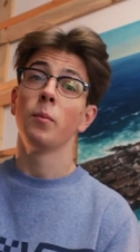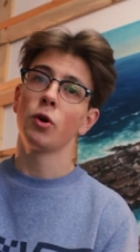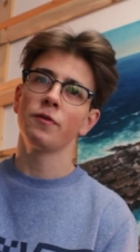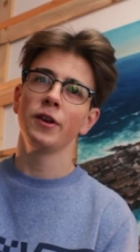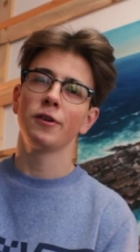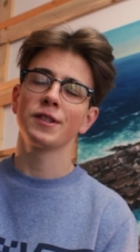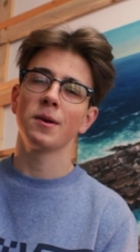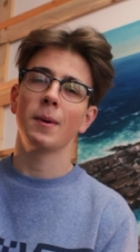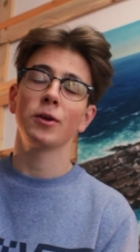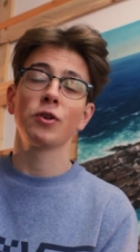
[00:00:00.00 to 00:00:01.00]
More videos
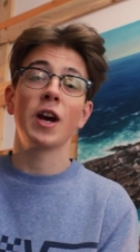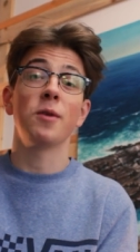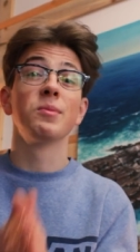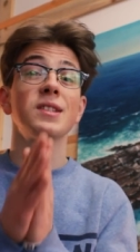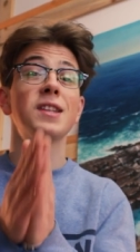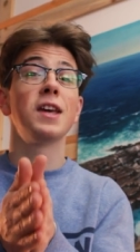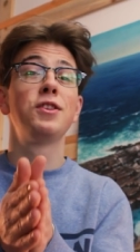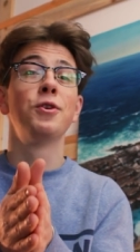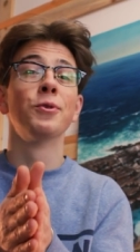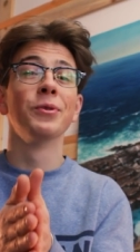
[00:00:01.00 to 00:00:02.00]
about come, stay
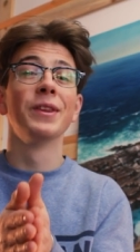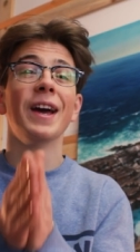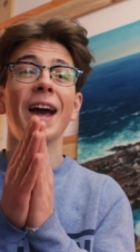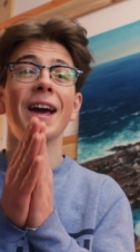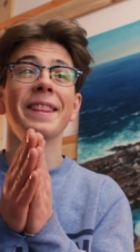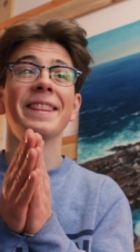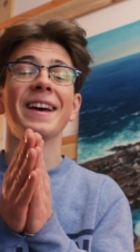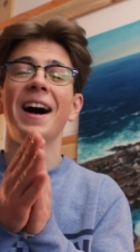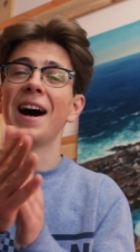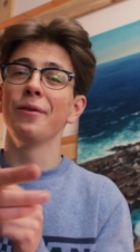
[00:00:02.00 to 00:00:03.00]
tuned
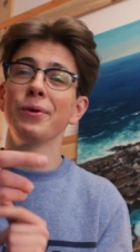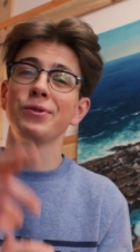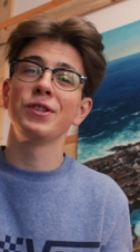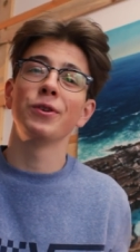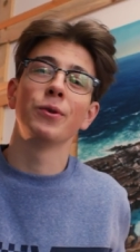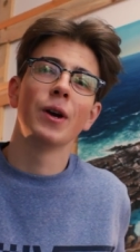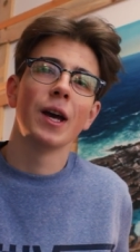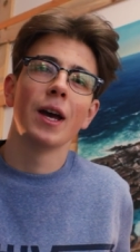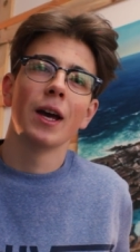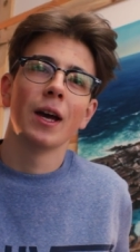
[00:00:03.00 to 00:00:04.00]
and I will see you
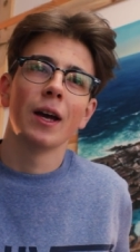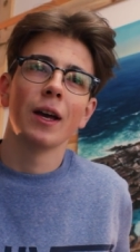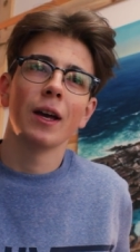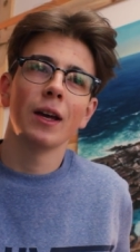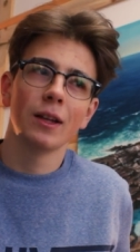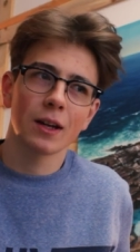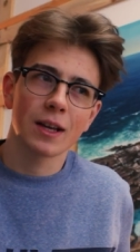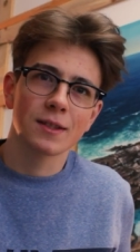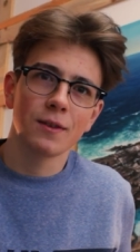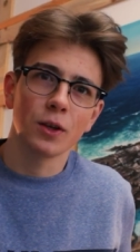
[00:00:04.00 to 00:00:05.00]
in the
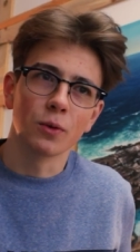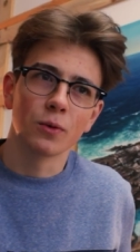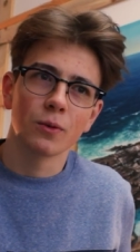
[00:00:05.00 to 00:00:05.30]
next video